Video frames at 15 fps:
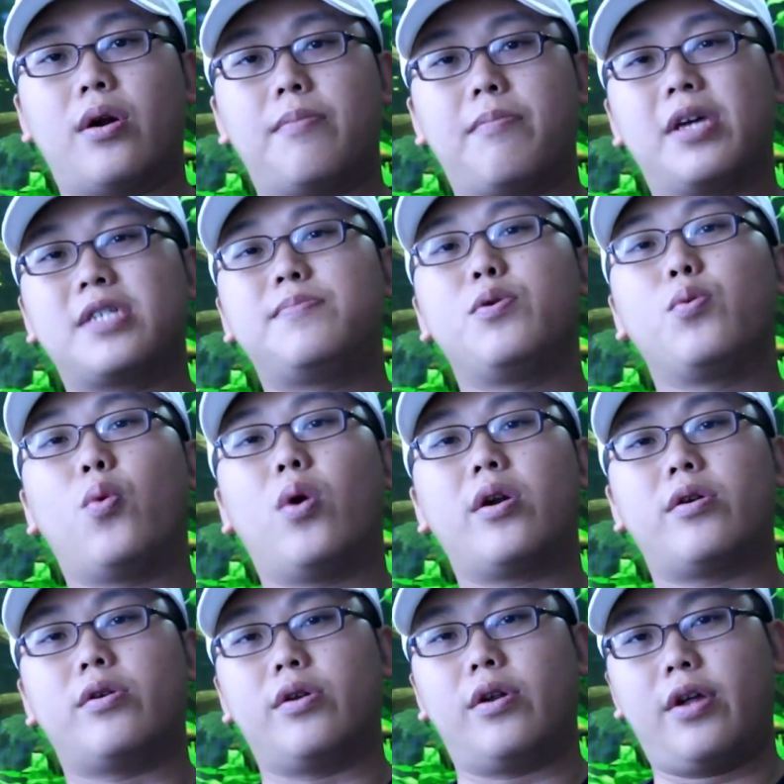makes me
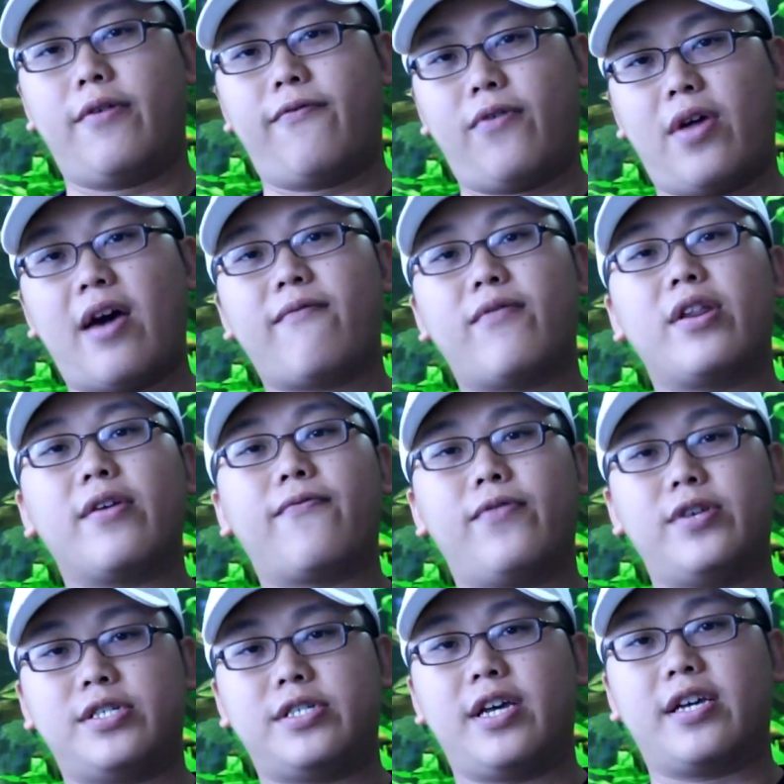wonder if you have any
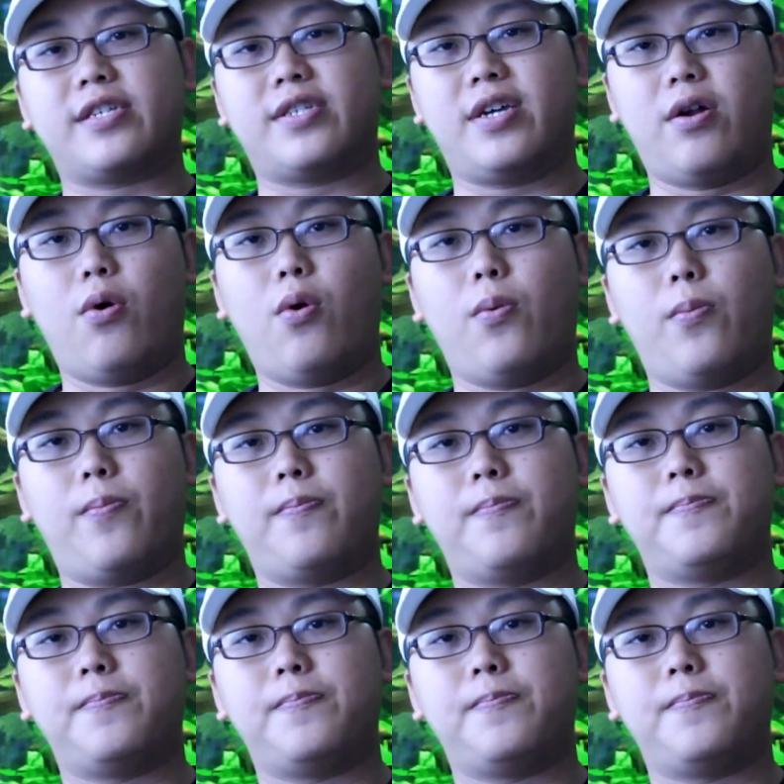fish tanks at home.